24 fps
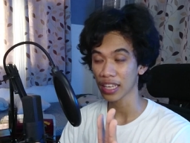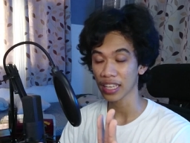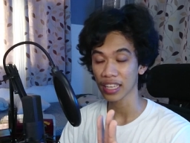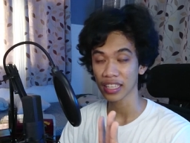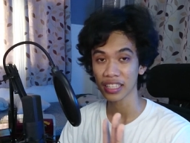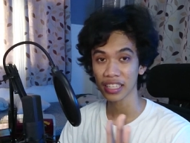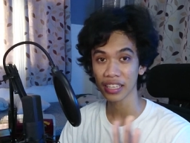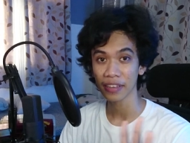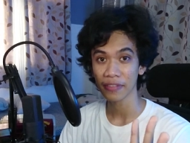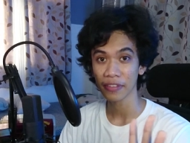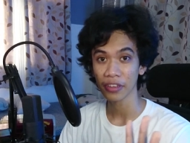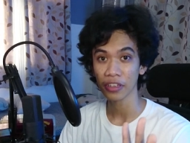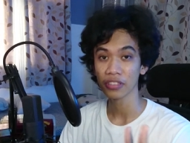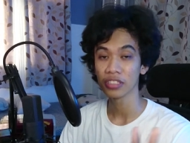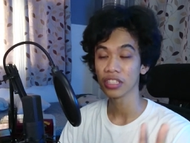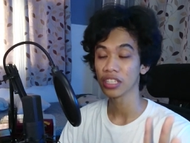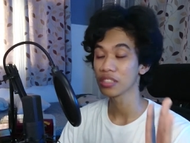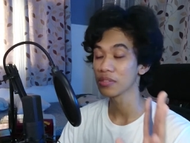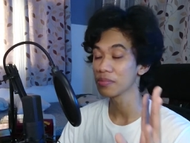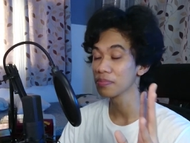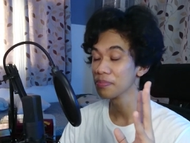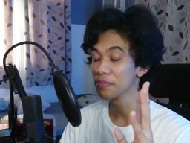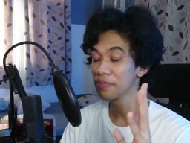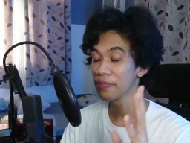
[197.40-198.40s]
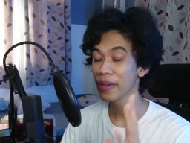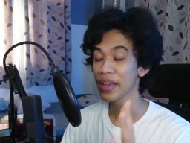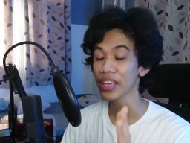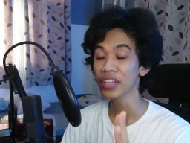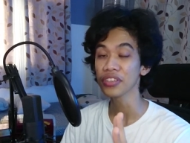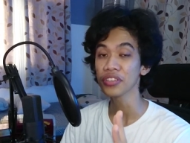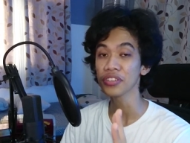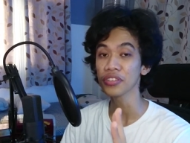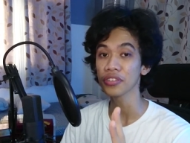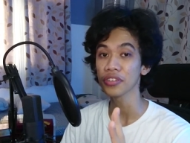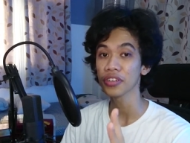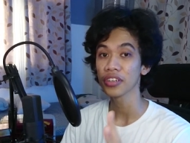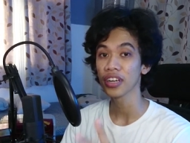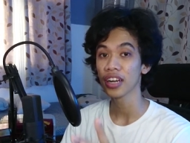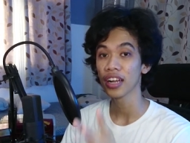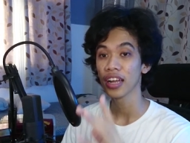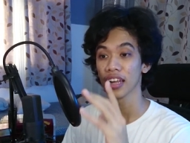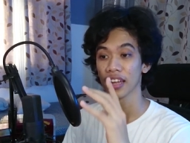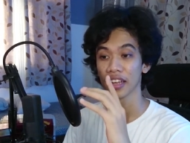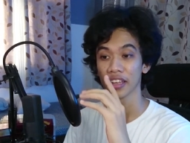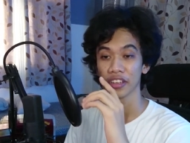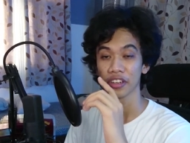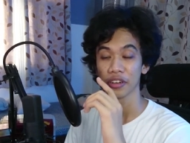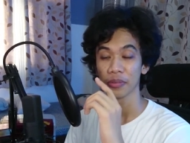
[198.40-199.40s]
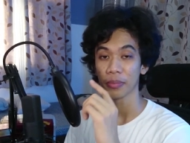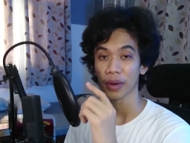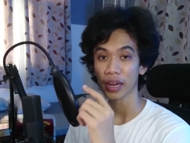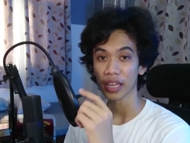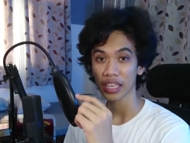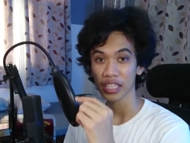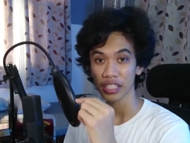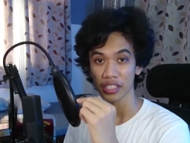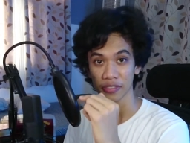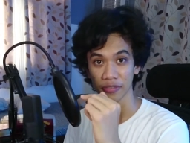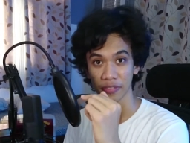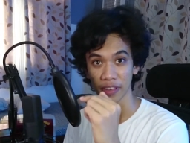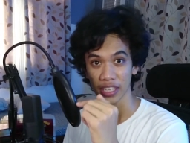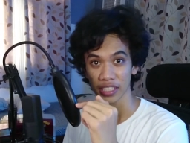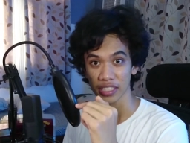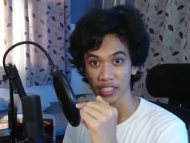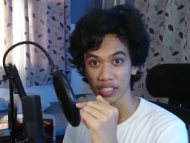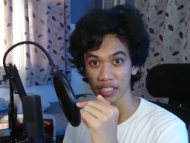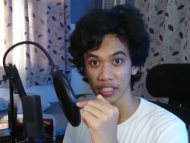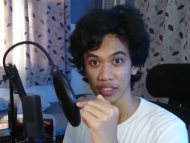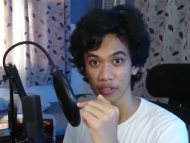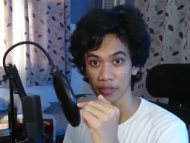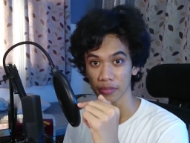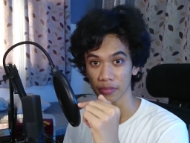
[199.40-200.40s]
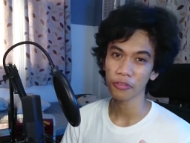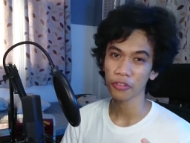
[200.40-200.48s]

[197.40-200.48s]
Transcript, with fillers: I can give you. Just make sure your mic is facing you.